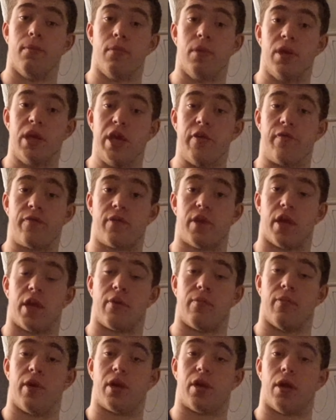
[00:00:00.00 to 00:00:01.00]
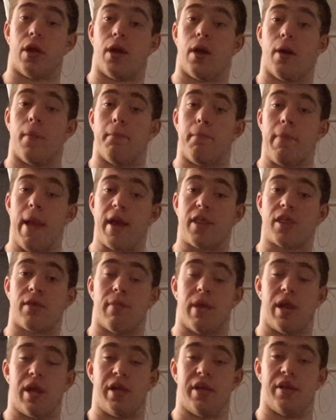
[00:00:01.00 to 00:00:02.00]
lifting with
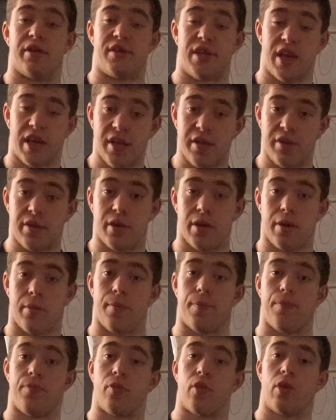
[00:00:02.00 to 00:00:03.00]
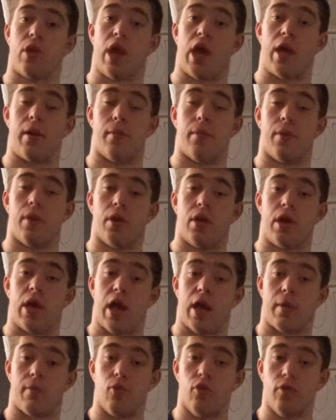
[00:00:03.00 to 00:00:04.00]
maximal intent and
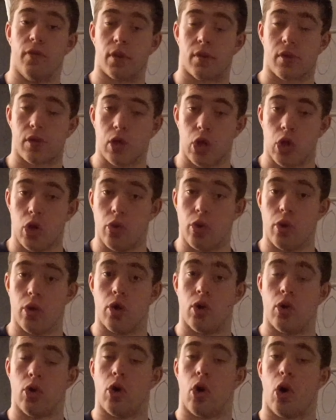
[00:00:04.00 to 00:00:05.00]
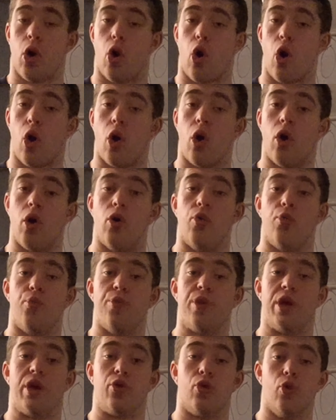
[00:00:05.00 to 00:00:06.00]
moving slow, or
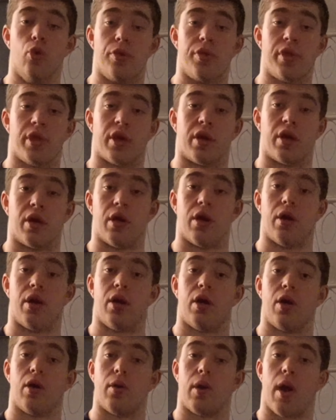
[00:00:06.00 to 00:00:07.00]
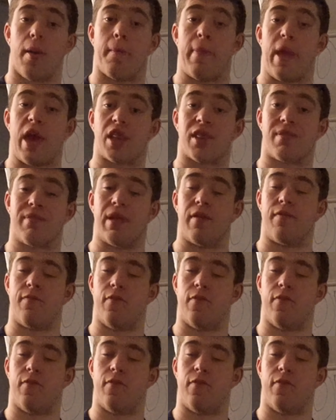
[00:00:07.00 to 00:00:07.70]
we are using a maximal